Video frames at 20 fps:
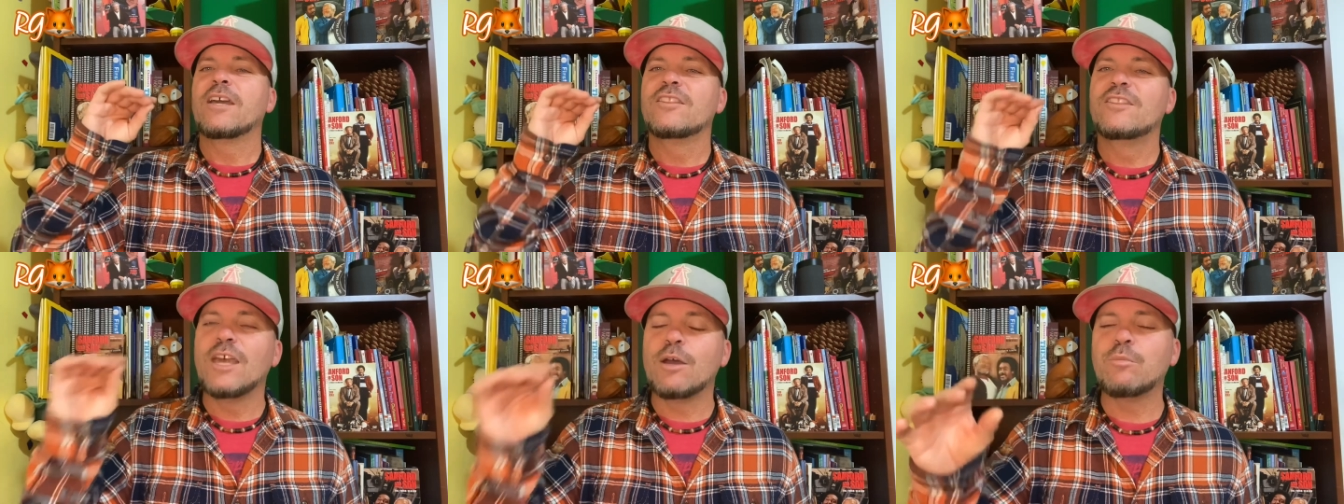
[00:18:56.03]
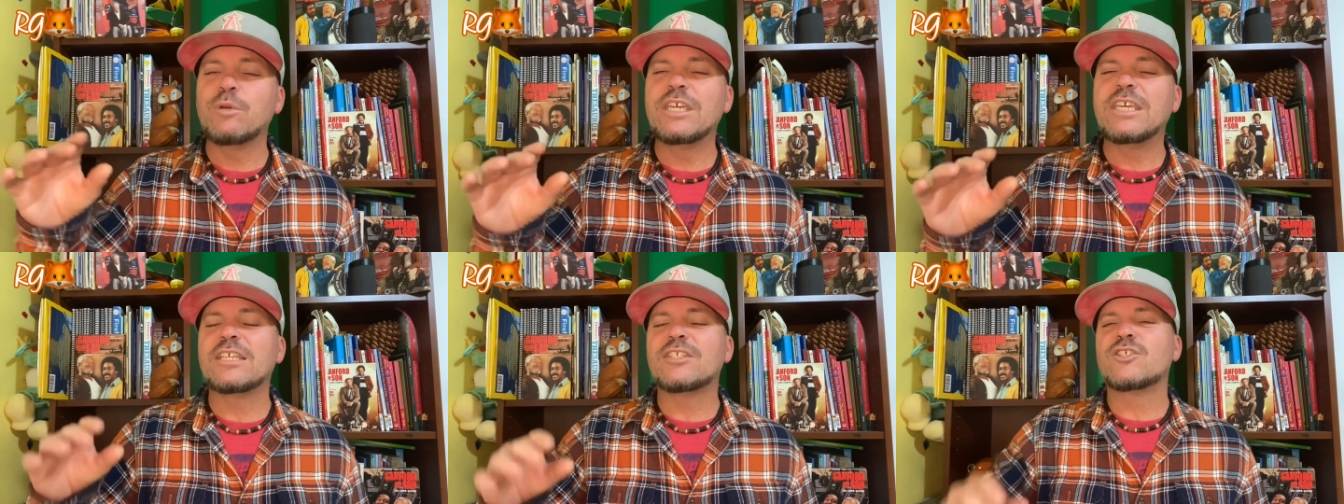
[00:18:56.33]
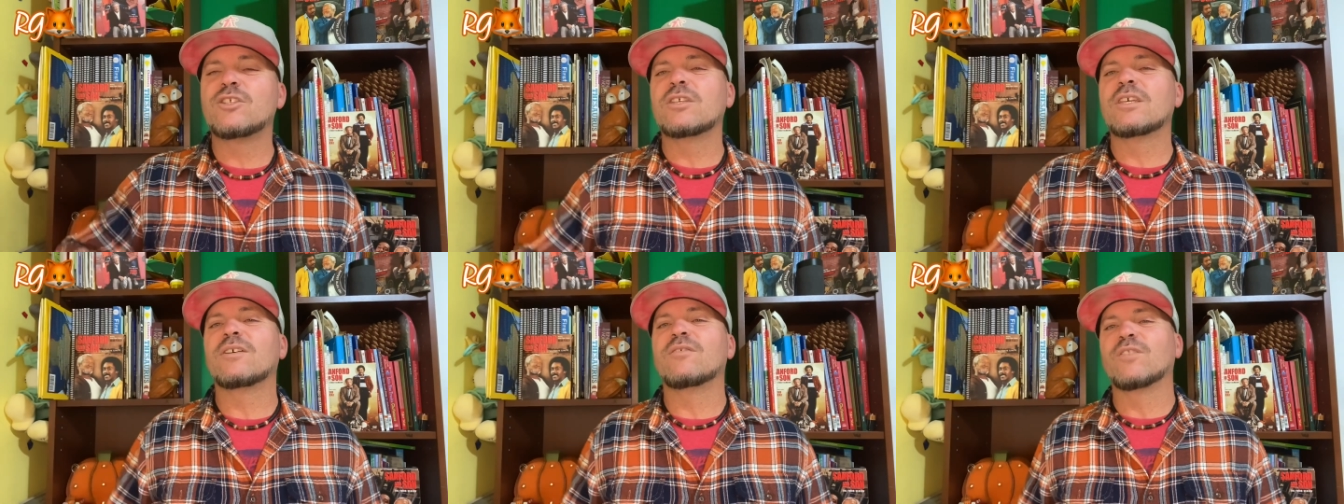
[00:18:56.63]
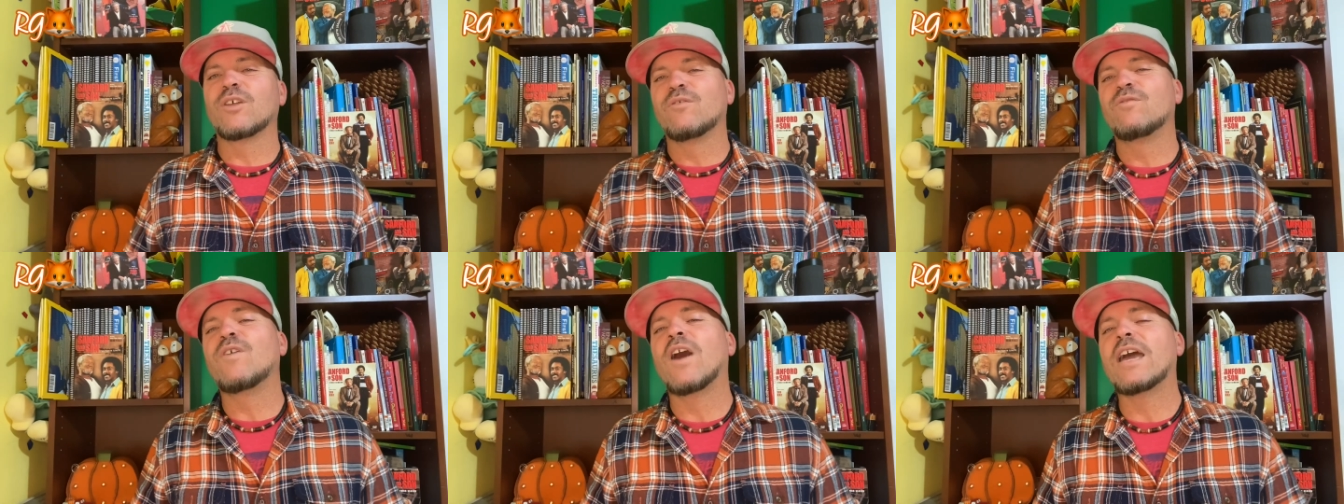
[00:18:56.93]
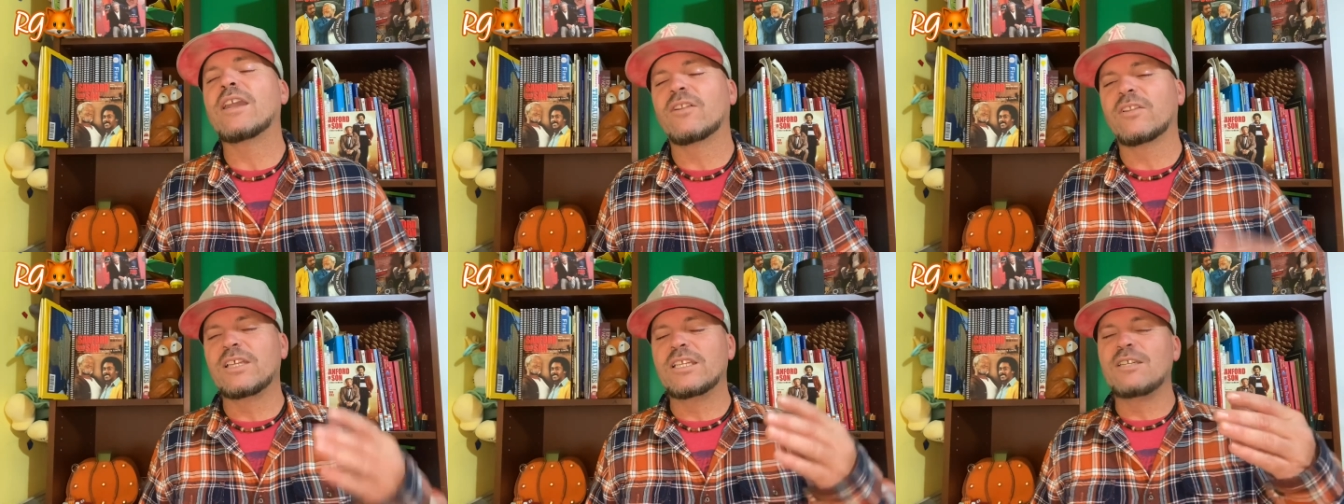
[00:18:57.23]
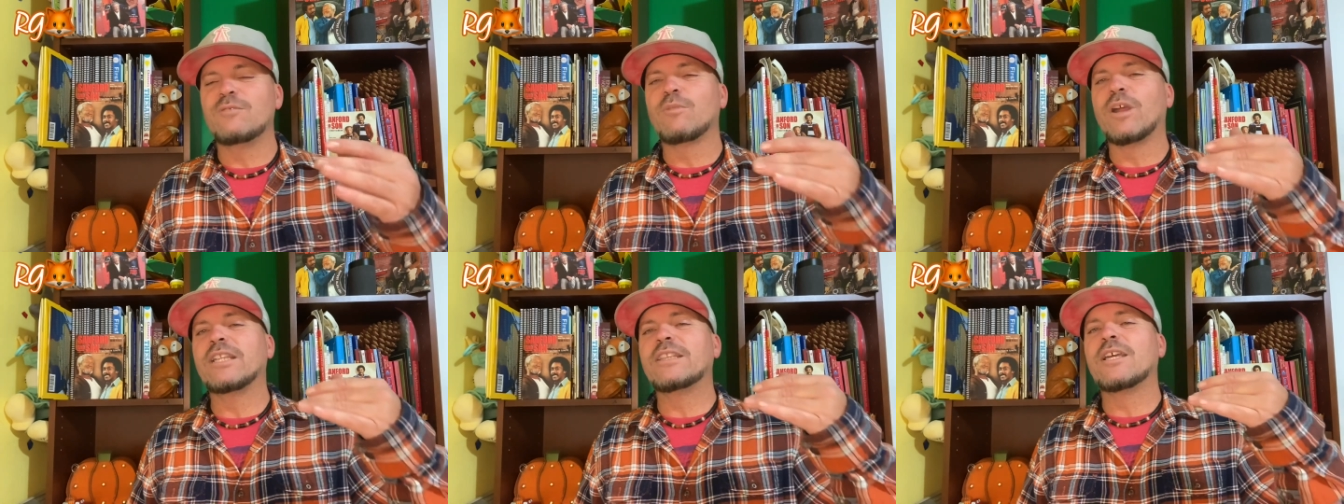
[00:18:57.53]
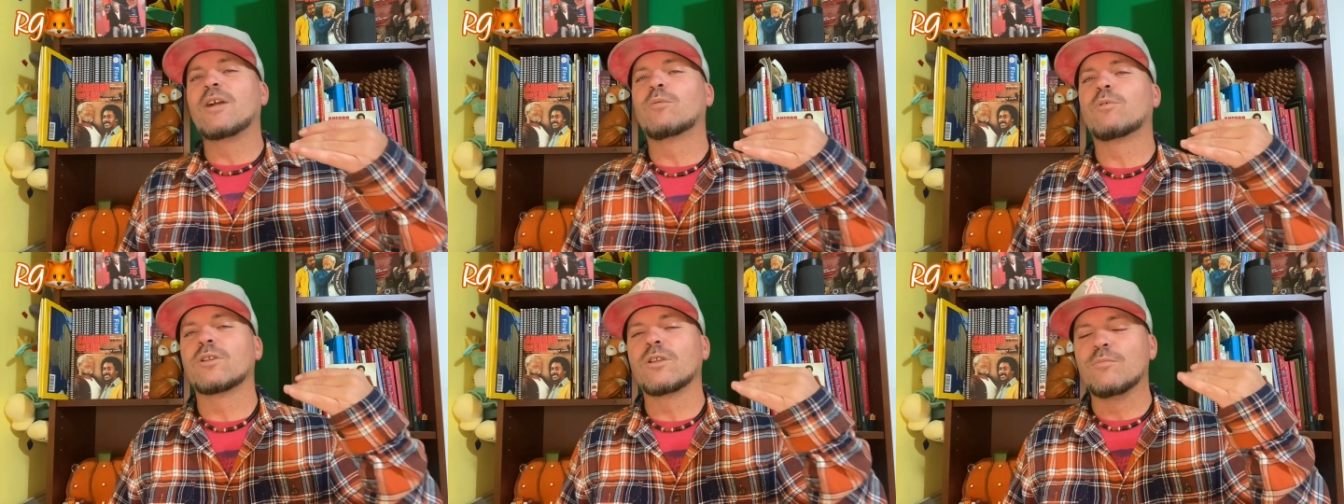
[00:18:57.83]
Then we get to the, the final ending right
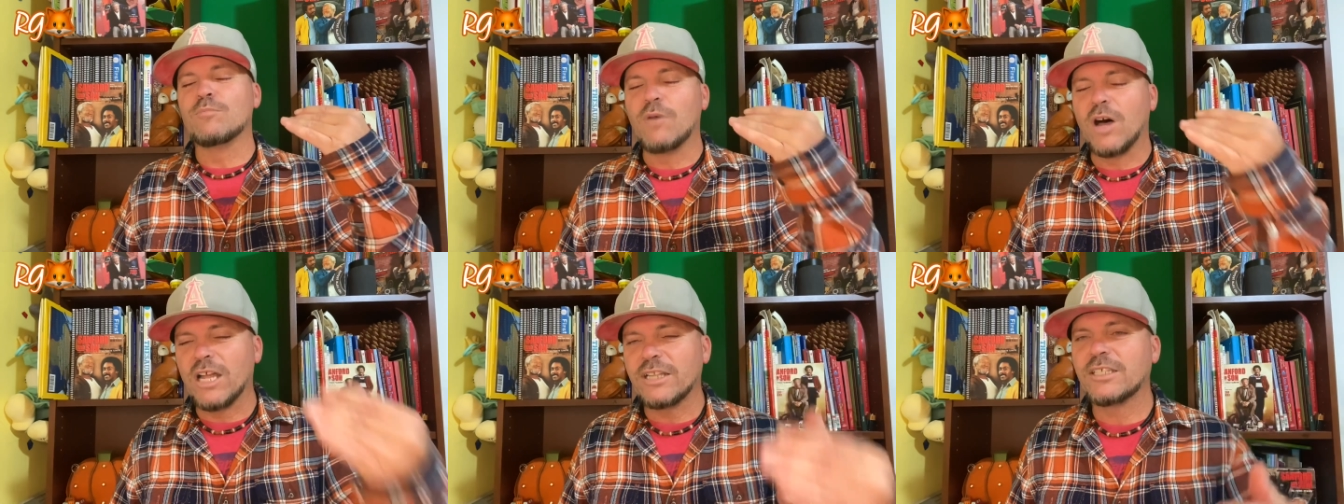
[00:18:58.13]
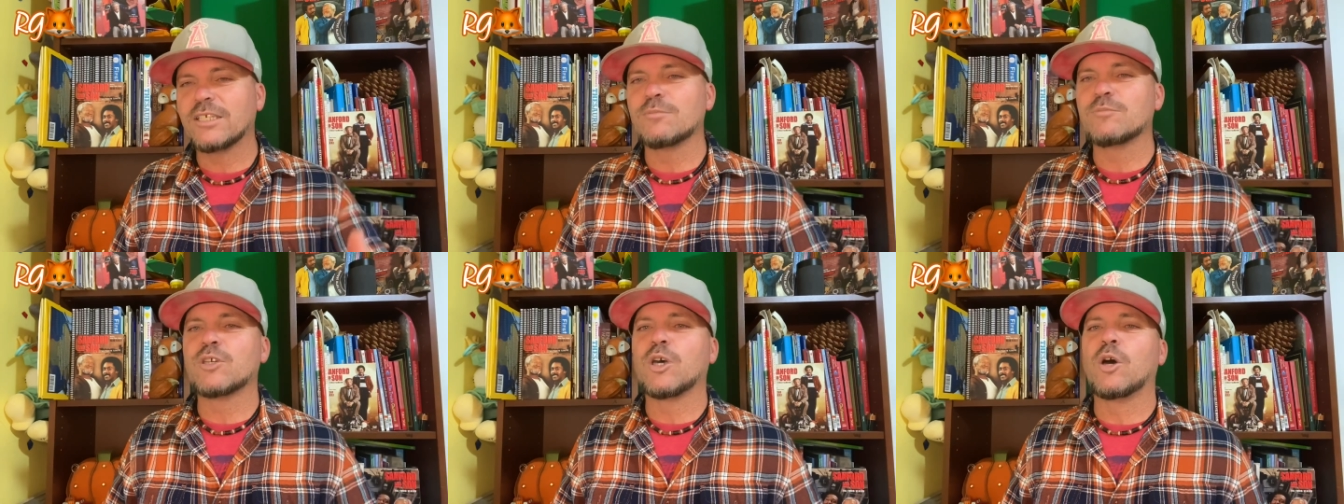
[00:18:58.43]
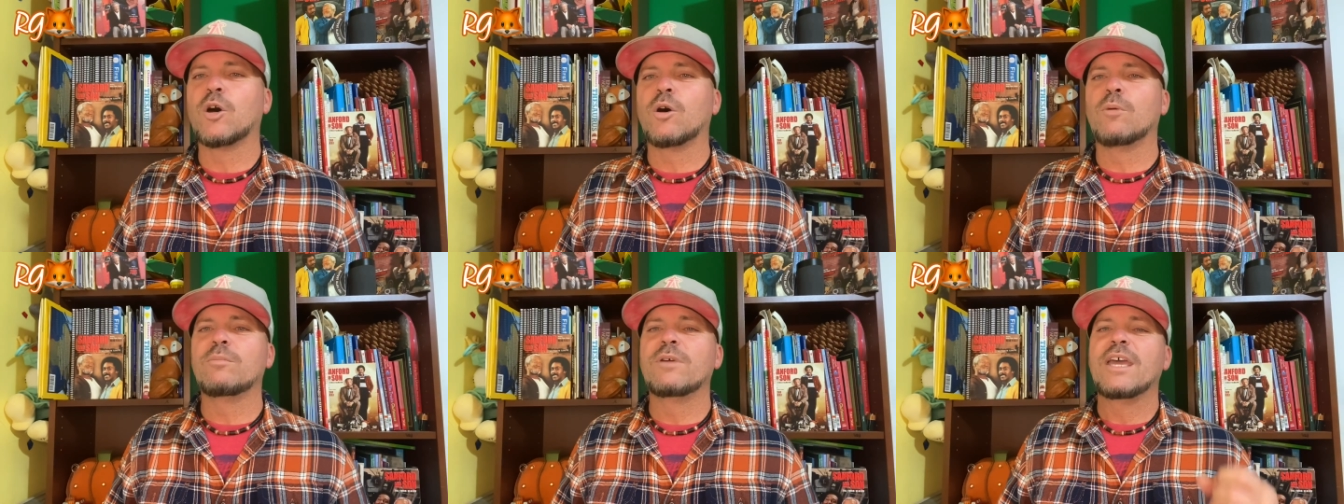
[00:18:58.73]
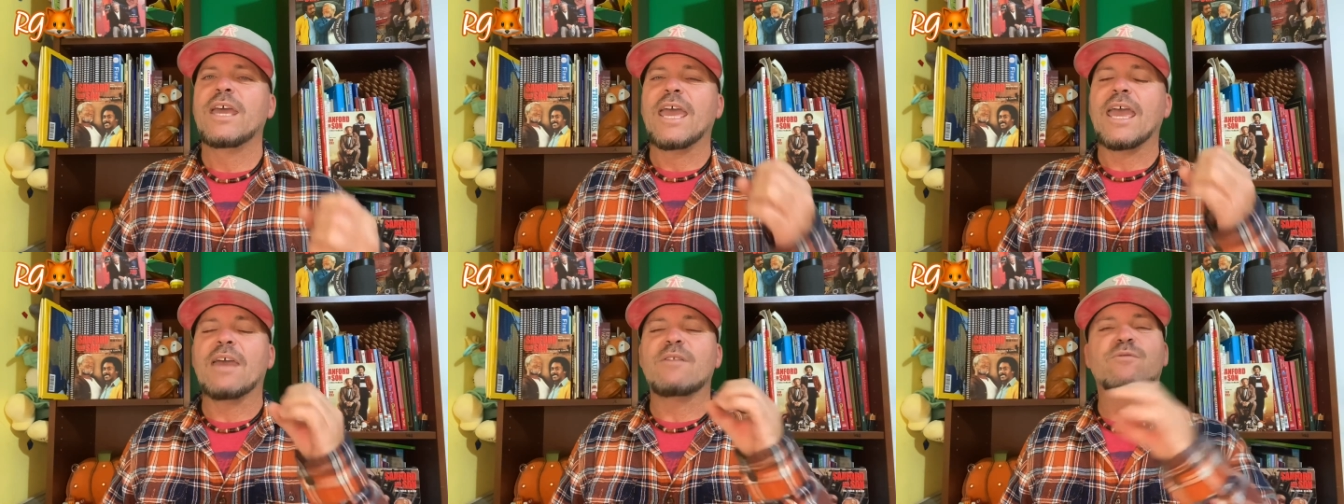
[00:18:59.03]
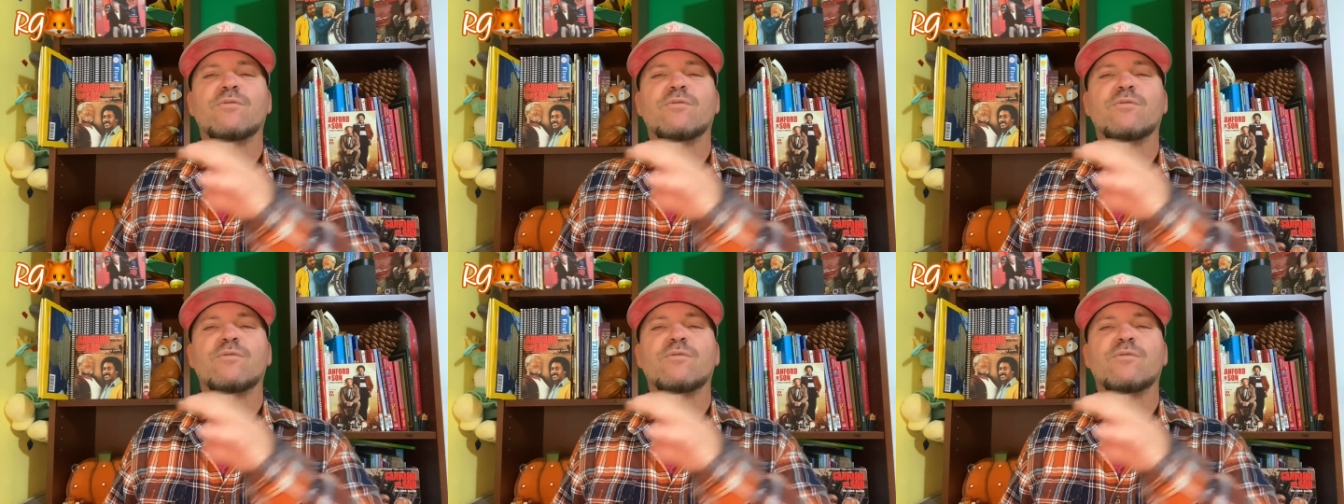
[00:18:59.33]
there, where Lamont comes home and